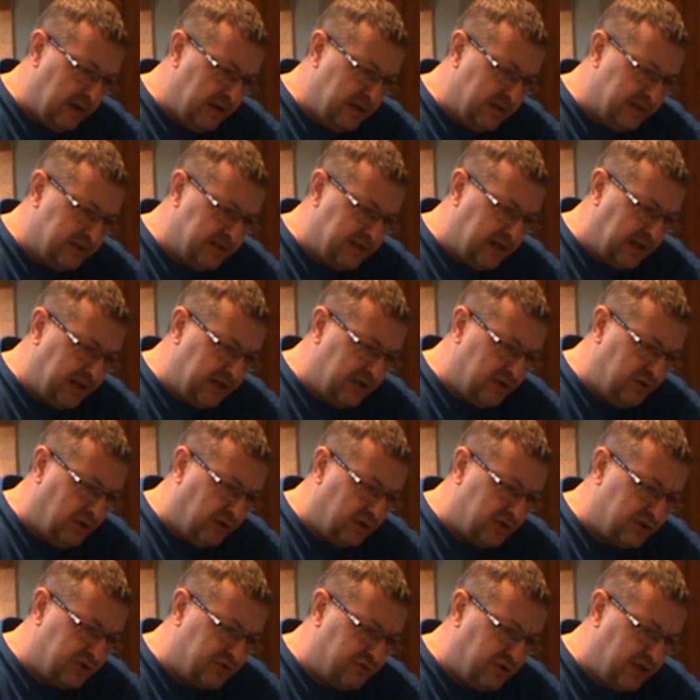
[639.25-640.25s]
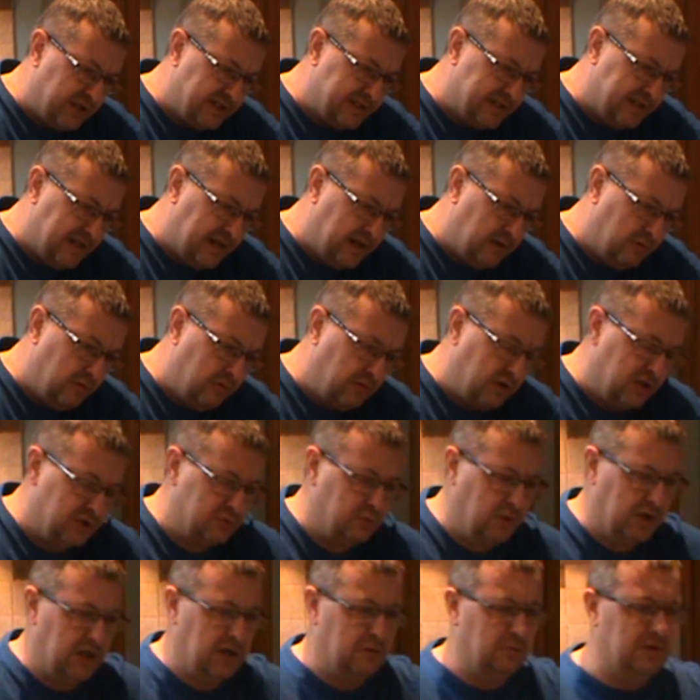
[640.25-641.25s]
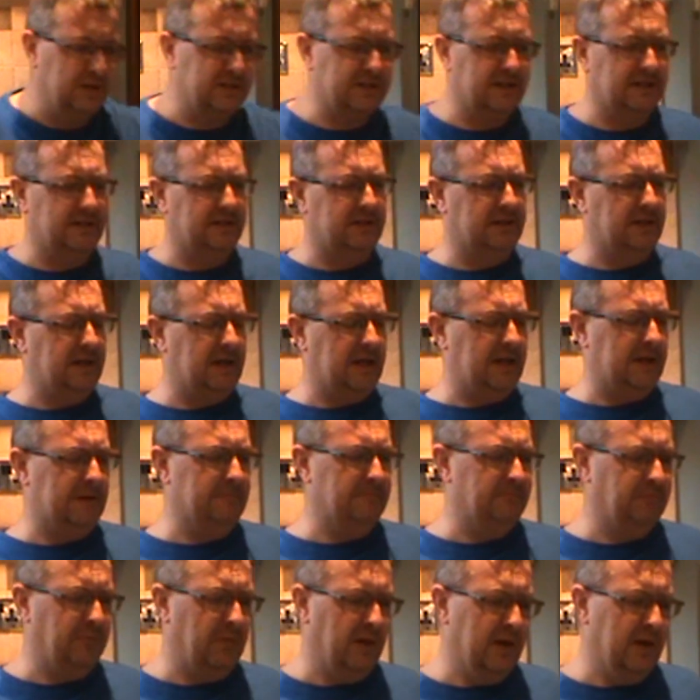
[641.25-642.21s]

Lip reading: so that you're not stressed out. Because when I was in the